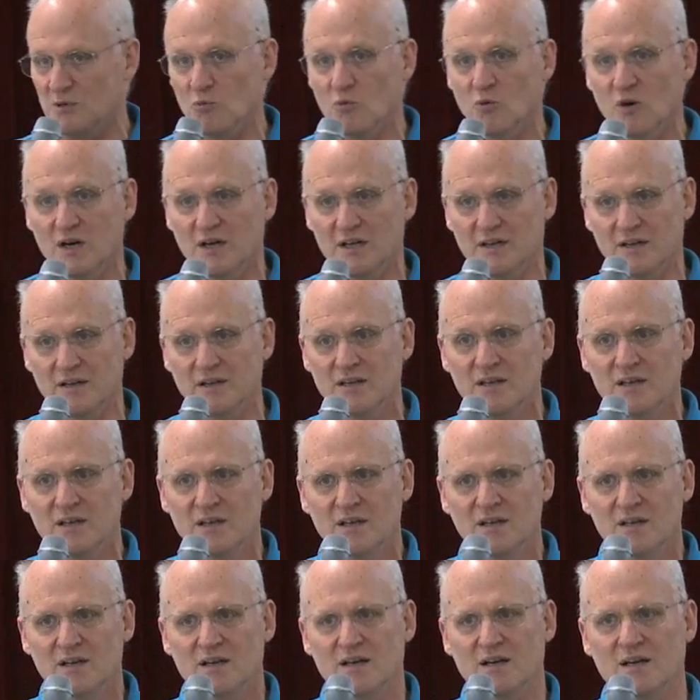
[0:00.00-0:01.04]
1,
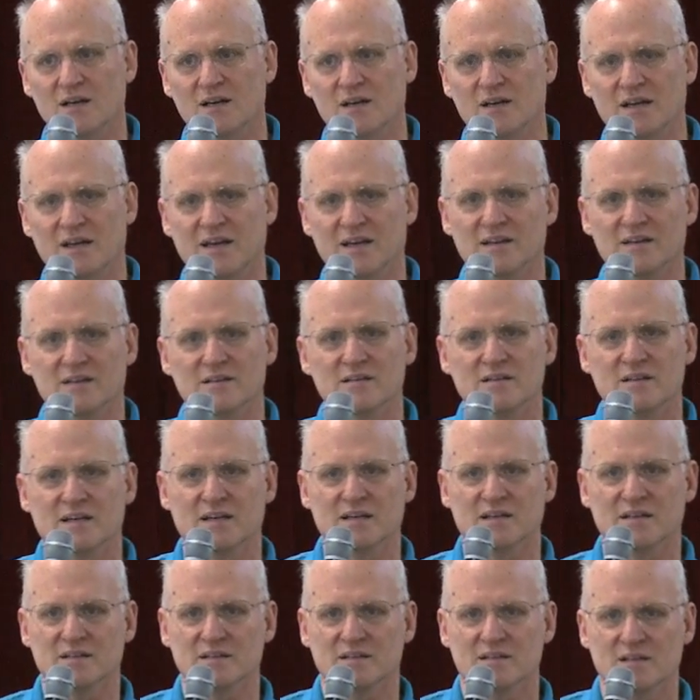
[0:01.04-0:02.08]

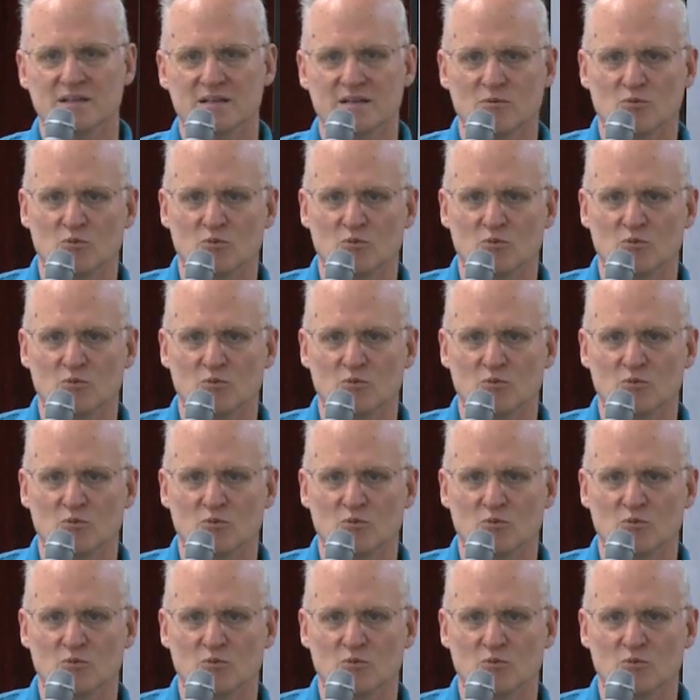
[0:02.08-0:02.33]
and